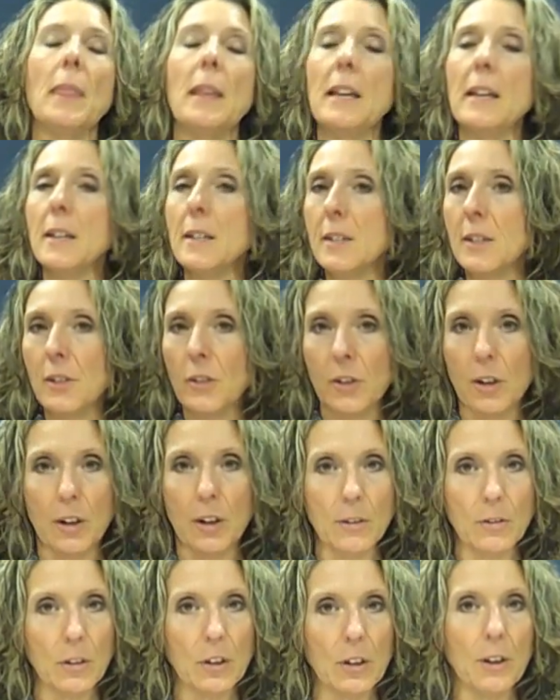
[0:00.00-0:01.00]
easy to
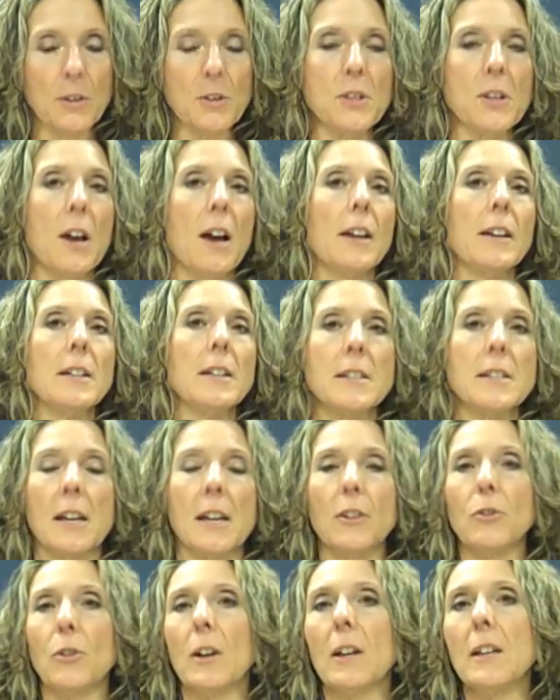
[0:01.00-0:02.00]
overdose on, et
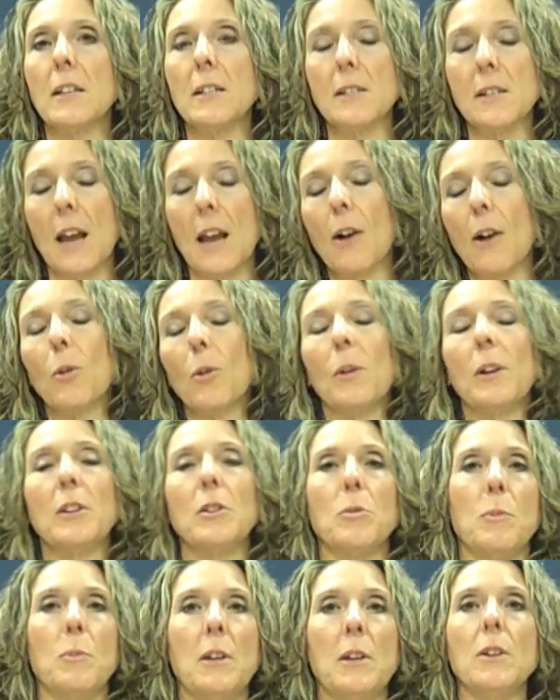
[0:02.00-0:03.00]
cetera, is now going
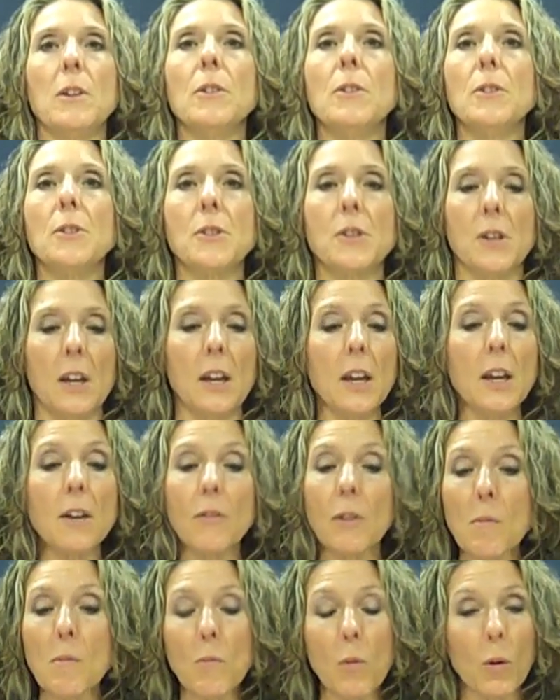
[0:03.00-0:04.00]
to be used
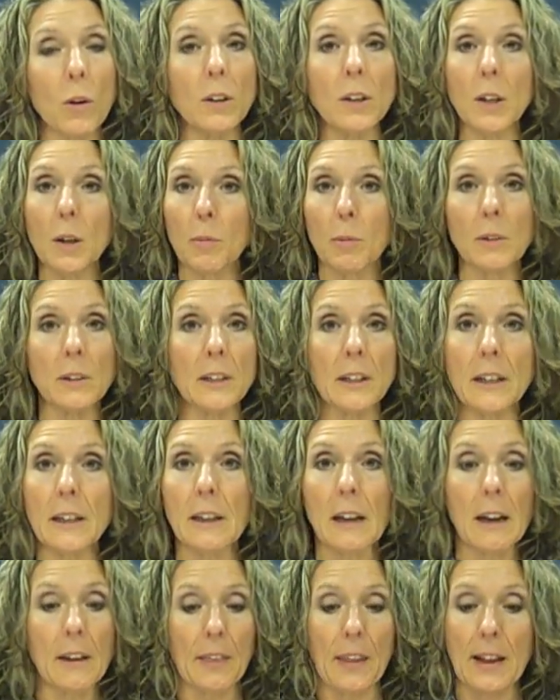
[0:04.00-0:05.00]
even more liberally,
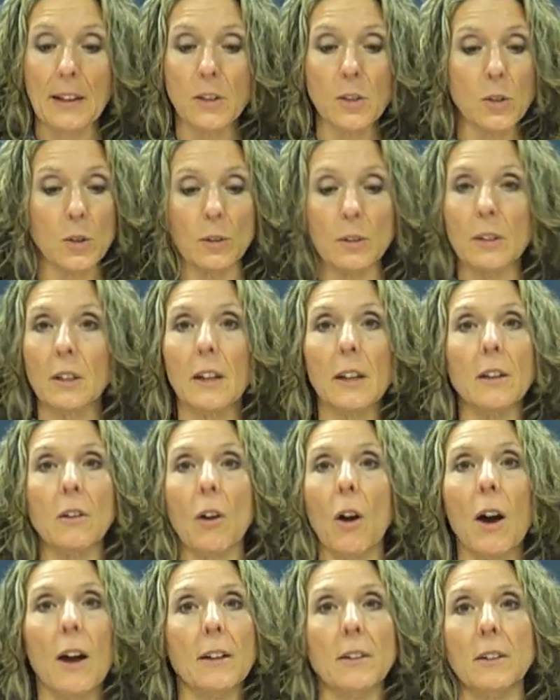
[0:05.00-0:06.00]
and that's certainly
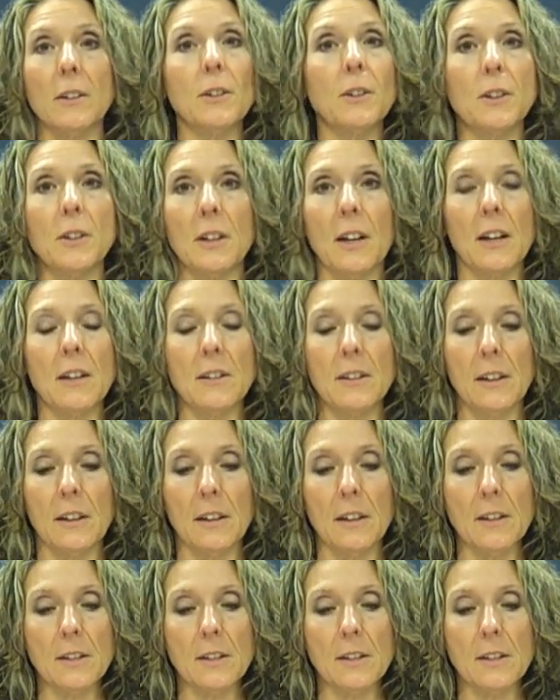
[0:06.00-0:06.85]
not a good idea.